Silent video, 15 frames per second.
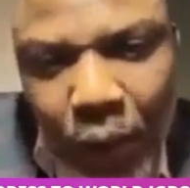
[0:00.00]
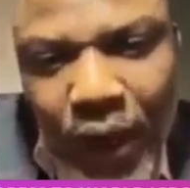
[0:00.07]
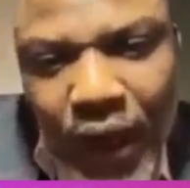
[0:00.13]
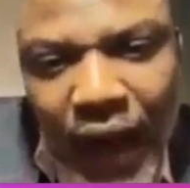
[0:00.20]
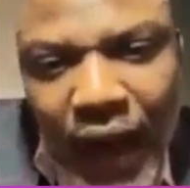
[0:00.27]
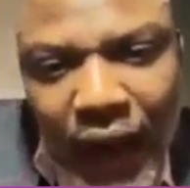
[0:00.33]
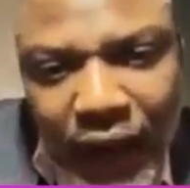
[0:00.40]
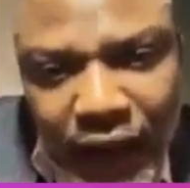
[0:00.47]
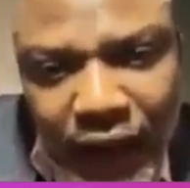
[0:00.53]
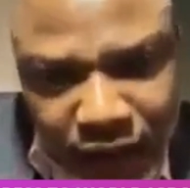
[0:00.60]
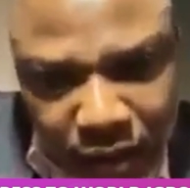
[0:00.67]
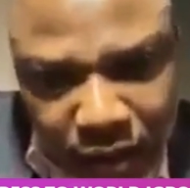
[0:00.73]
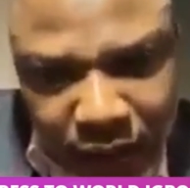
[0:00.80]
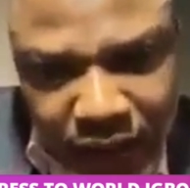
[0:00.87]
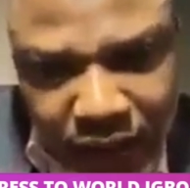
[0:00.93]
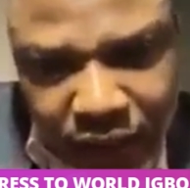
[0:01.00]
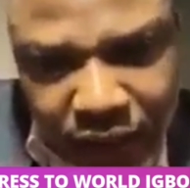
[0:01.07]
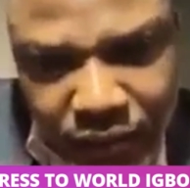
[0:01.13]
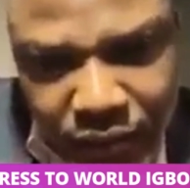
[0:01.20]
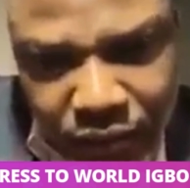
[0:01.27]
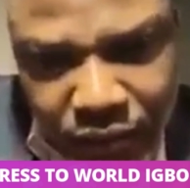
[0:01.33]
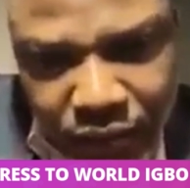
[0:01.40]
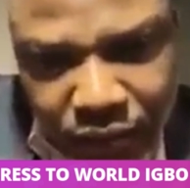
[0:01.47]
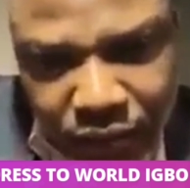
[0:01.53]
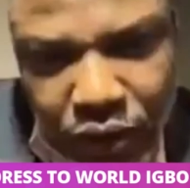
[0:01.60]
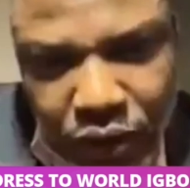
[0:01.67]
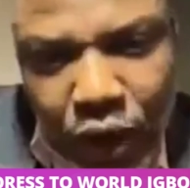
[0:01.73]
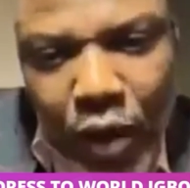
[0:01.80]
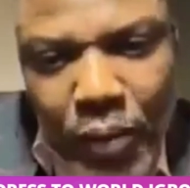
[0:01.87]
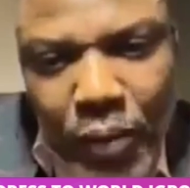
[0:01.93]
we are determined
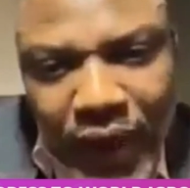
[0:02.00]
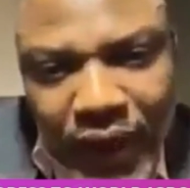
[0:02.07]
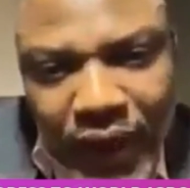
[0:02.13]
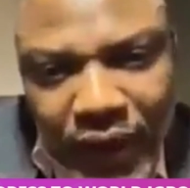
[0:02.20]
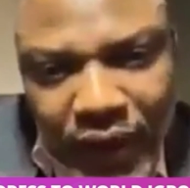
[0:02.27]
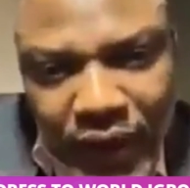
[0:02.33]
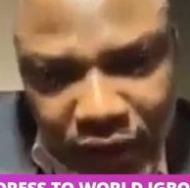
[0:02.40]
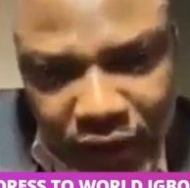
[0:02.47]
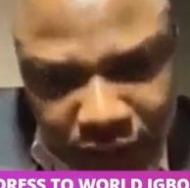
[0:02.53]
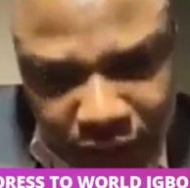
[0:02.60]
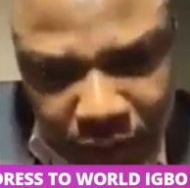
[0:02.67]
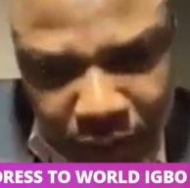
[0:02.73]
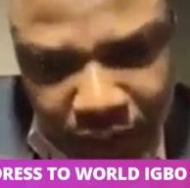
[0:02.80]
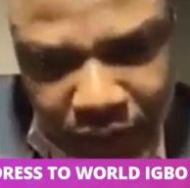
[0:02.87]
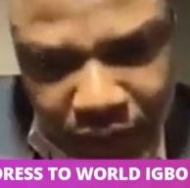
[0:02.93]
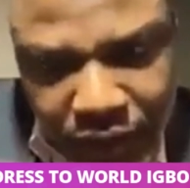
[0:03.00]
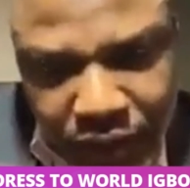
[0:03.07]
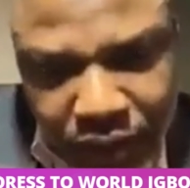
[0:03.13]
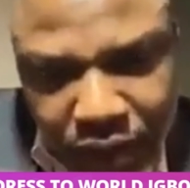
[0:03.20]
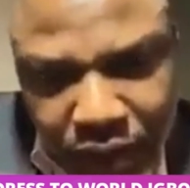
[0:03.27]
doubly determined.